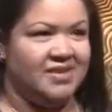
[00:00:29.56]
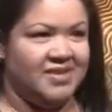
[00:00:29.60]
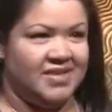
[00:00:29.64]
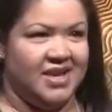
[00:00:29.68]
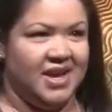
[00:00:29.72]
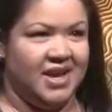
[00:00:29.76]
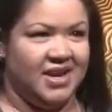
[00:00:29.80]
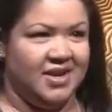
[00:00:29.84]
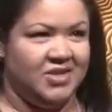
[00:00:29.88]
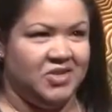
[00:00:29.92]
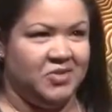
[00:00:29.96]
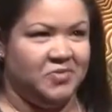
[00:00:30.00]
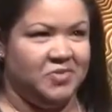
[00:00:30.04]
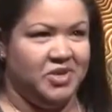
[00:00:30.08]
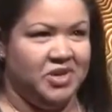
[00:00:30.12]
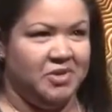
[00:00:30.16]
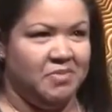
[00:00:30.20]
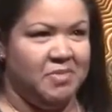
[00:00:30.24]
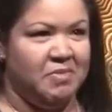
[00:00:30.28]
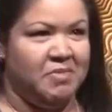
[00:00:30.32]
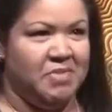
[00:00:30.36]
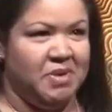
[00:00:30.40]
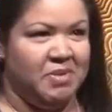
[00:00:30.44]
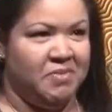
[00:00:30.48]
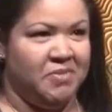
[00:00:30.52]
decided to
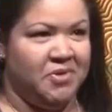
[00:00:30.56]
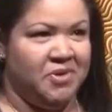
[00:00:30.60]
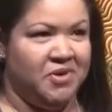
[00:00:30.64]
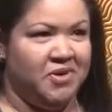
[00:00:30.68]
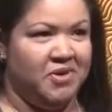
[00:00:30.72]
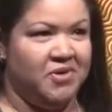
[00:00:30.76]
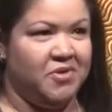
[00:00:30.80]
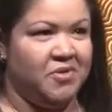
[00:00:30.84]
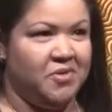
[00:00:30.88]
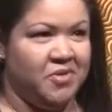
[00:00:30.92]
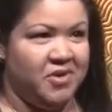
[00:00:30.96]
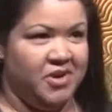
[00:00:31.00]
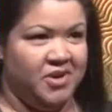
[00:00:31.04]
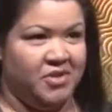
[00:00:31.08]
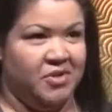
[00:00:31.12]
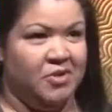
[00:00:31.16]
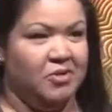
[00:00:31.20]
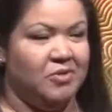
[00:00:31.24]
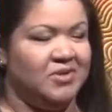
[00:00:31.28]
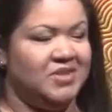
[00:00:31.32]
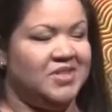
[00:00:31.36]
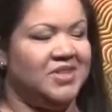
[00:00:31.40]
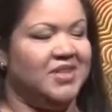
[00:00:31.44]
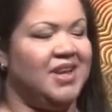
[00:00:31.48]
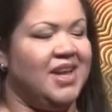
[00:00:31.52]
become a member, or a
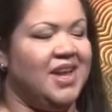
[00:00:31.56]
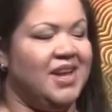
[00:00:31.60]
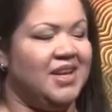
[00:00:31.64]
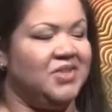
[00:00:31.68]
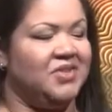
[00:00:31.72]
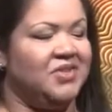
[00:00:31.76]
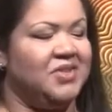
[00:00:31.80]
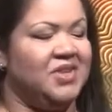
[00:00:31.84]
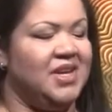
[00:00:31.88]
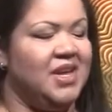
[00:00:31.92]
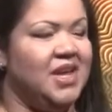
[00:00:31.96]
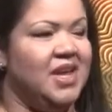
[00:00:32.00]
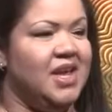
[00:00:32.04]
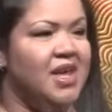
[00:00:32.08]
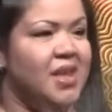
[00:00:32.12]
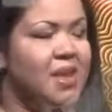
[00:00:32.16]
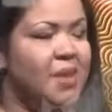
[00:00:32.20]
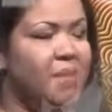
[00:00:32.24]
docent actually,